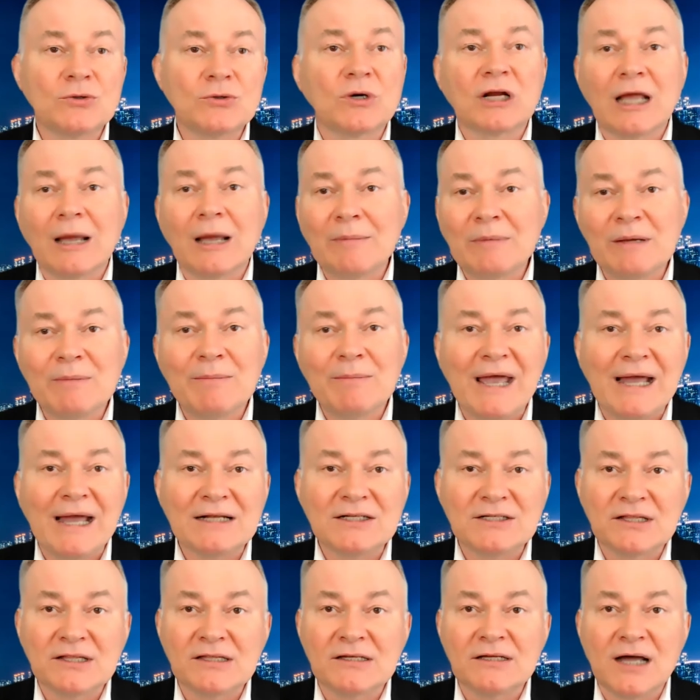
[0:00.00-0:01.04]
who are coming
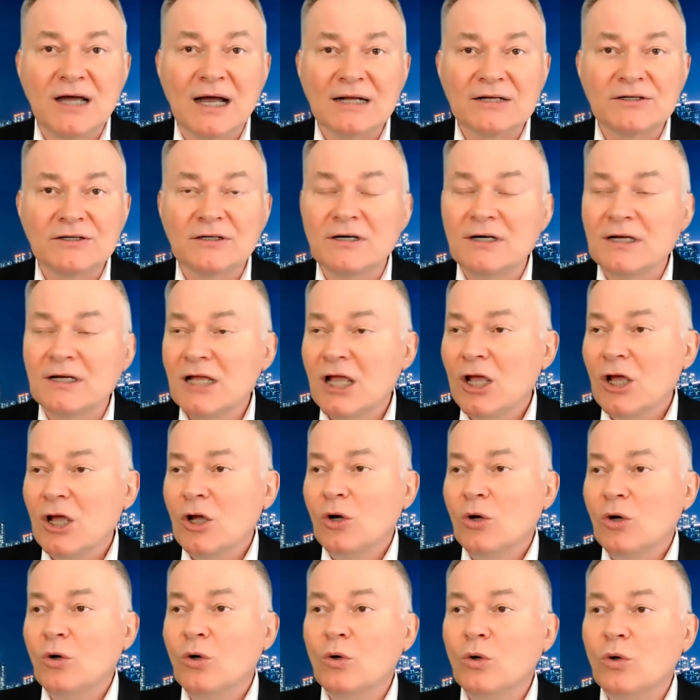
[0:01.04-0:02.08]
back to the doctor
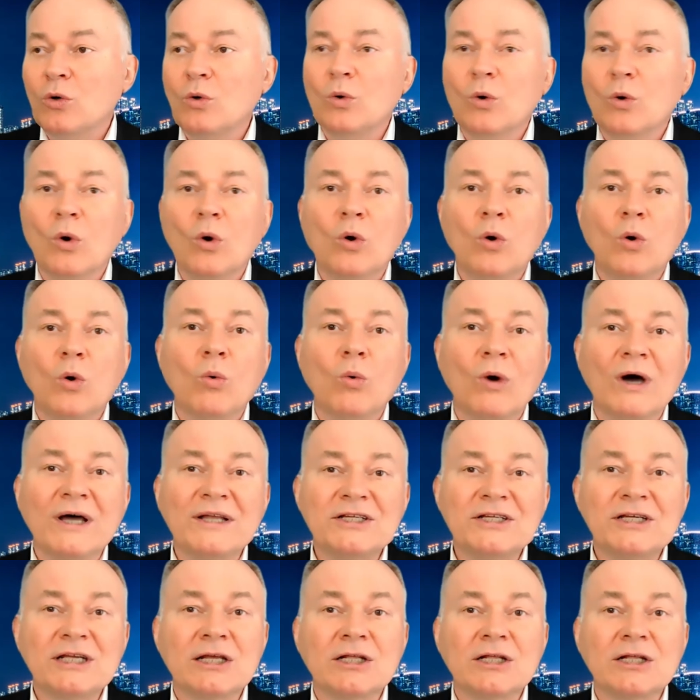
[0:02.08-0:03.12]
who, who want
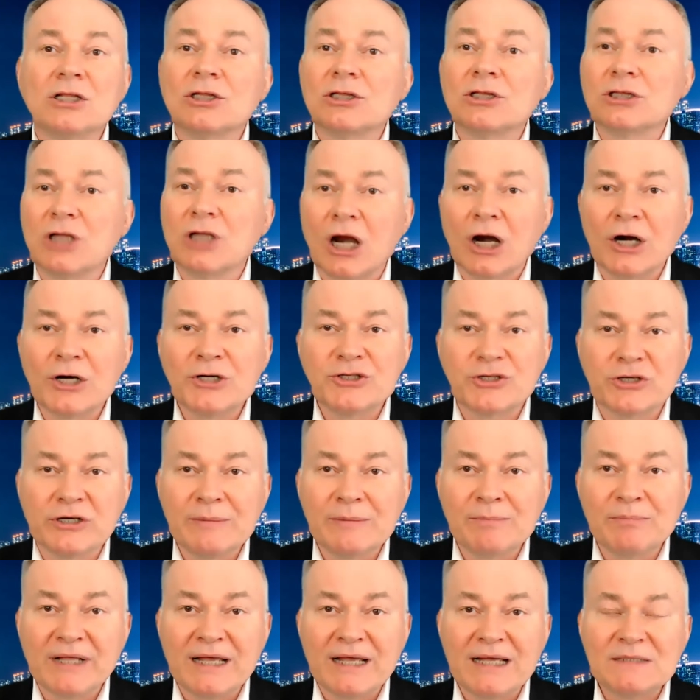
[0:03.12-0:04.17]
to get larger
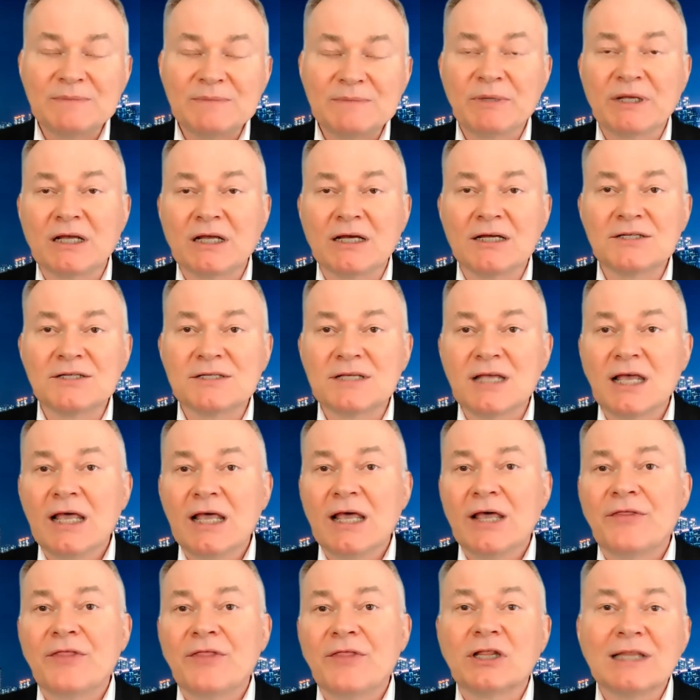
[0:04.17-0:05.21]
implants because
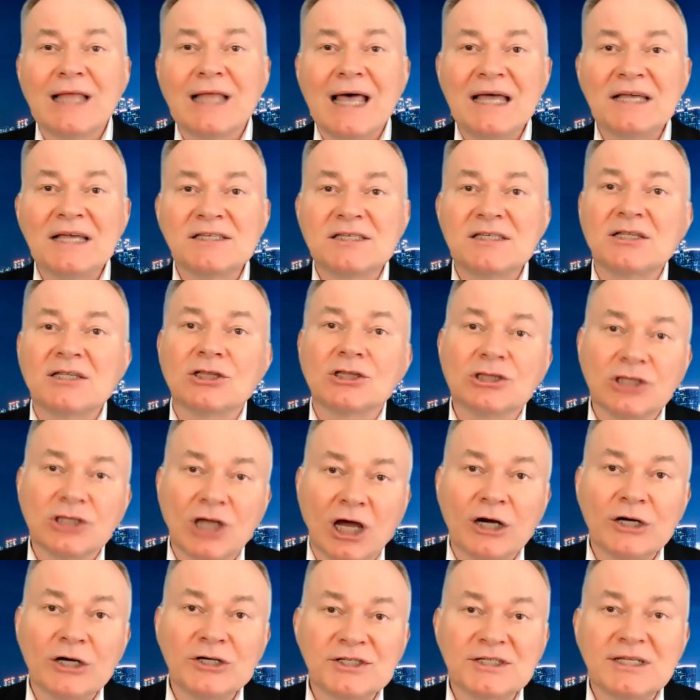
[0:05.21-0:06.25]
the last
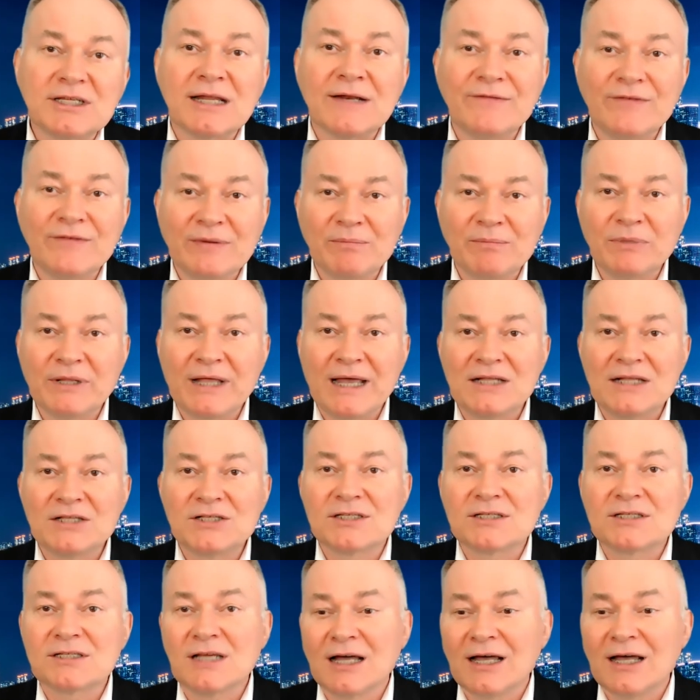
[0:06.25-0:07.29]
large set of
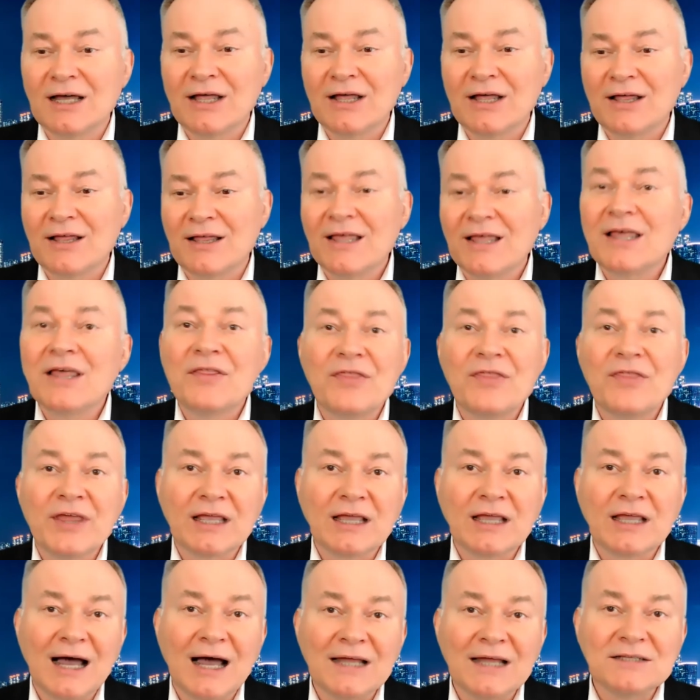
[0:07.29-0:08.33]
implants uh, they
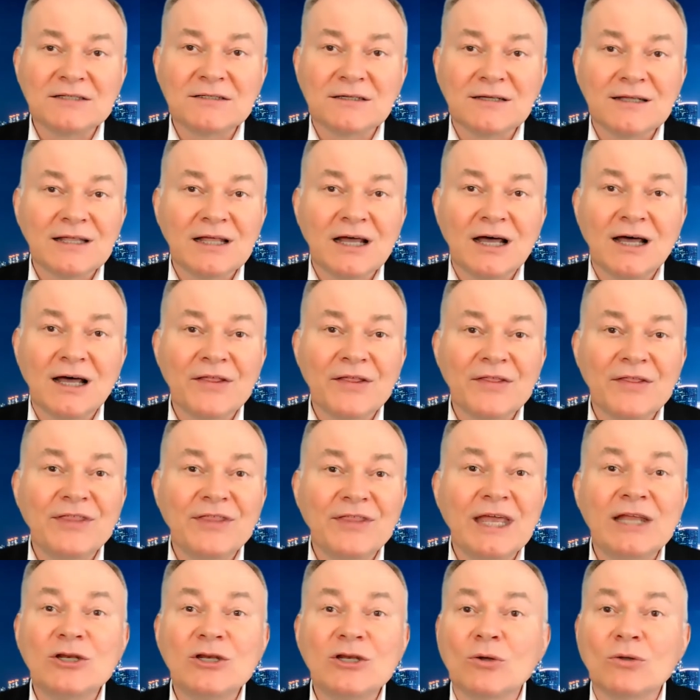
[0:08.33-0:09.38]
got uh,
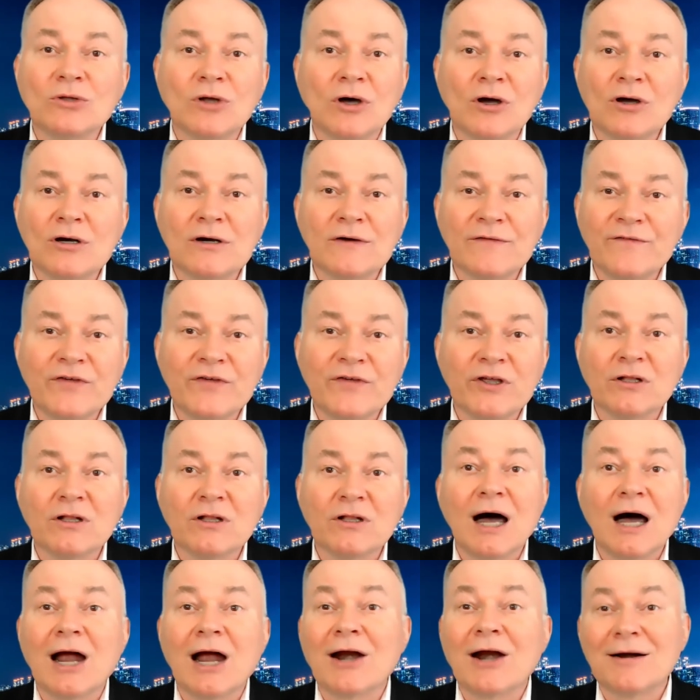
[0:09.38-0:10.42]
they no longer
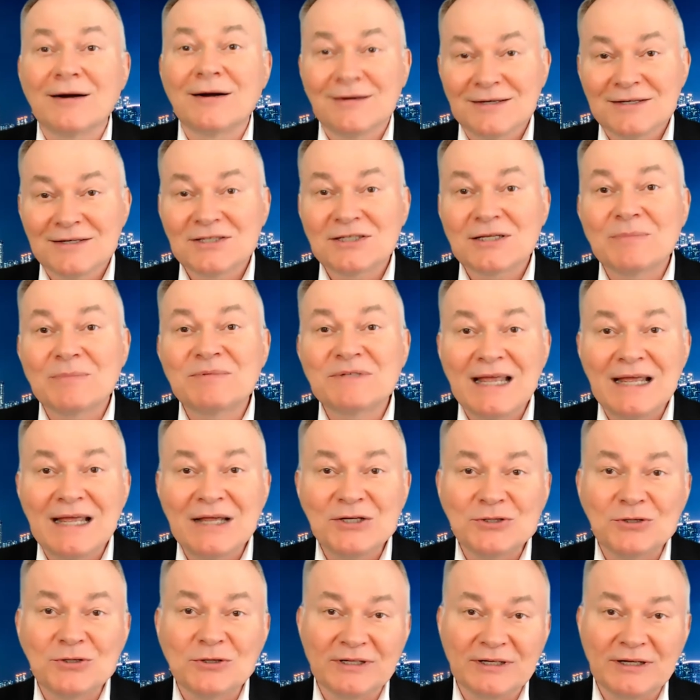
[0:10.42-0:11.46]
feel are
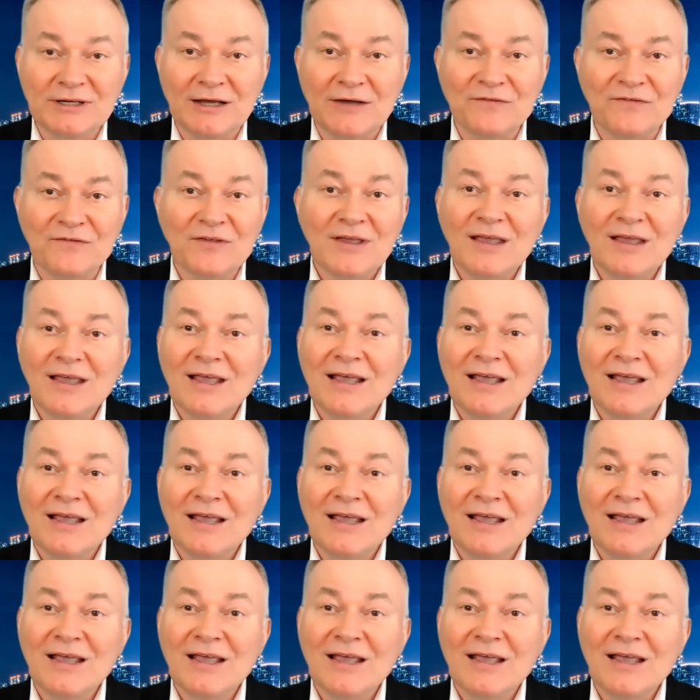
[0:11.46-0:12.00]
substantial enough.